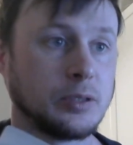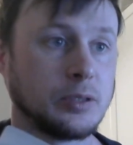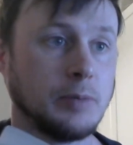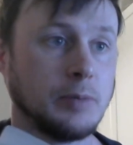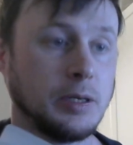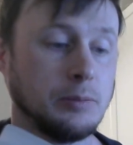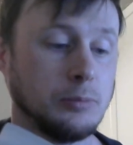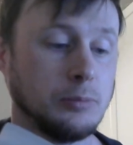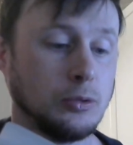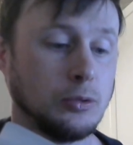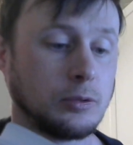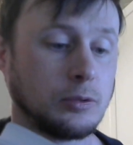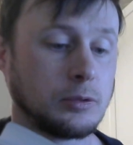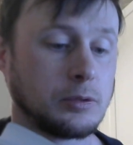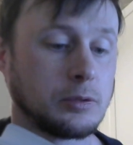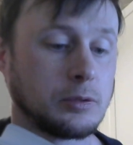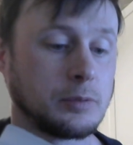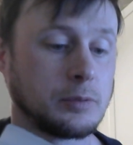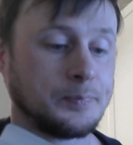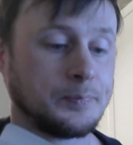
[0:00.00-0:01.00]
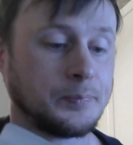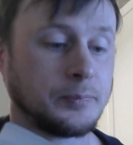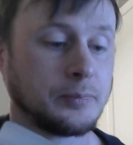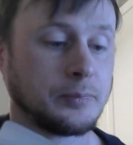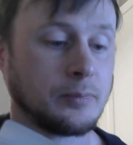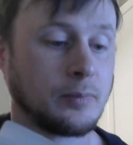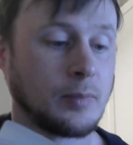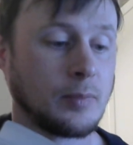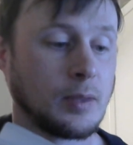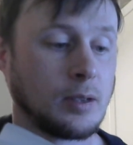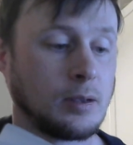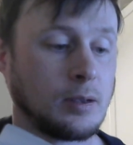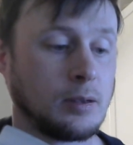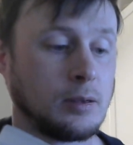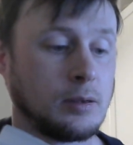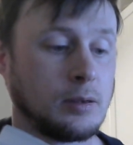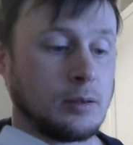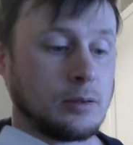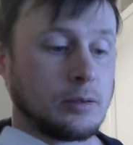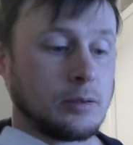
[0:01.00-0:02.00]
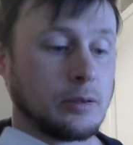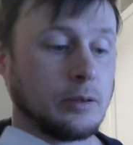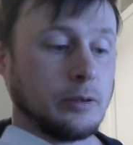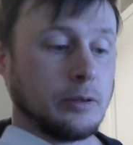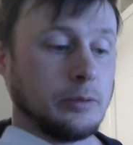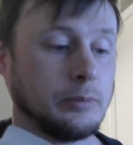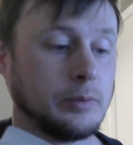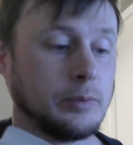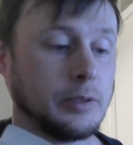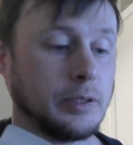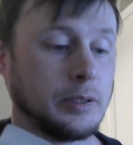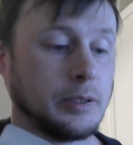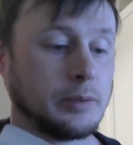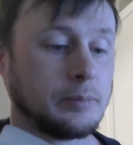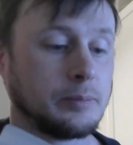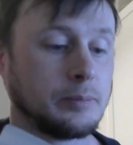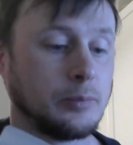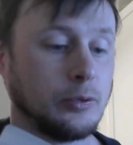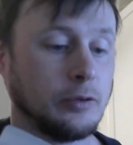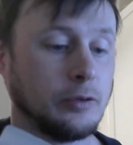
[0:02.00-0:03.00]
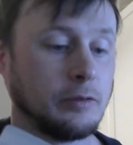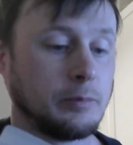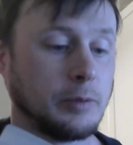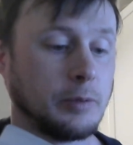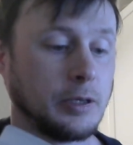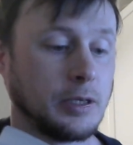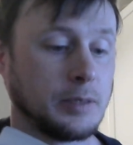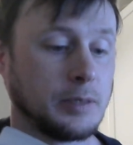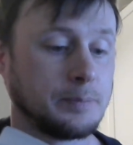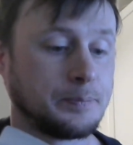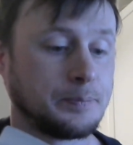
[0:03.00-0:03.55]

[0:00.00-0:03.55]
Men books, so don't be put off by that.